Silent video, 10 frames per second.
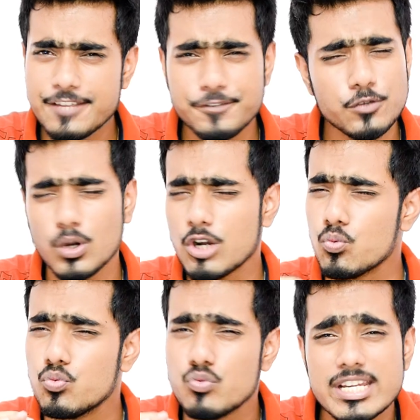If you want
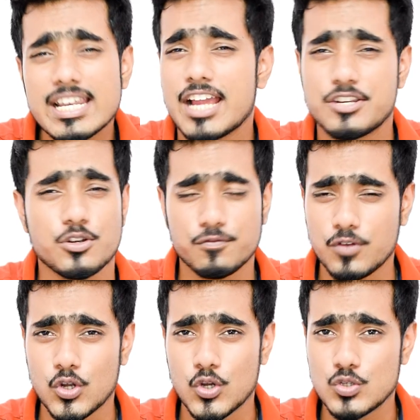to relight your
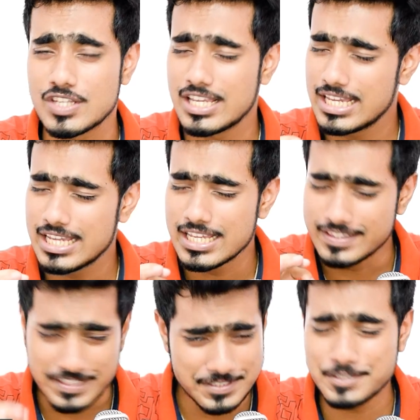photos,
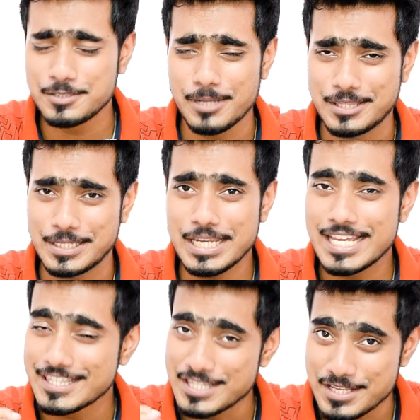this is the method,
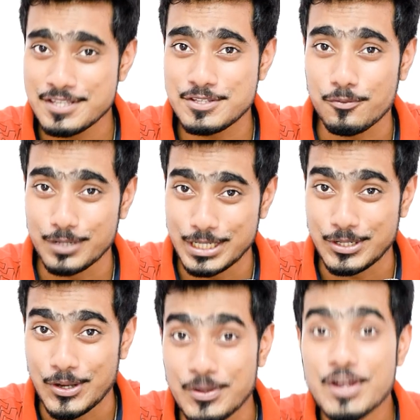this is your way to
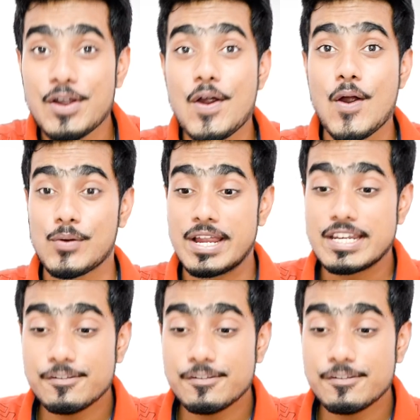go. Alright,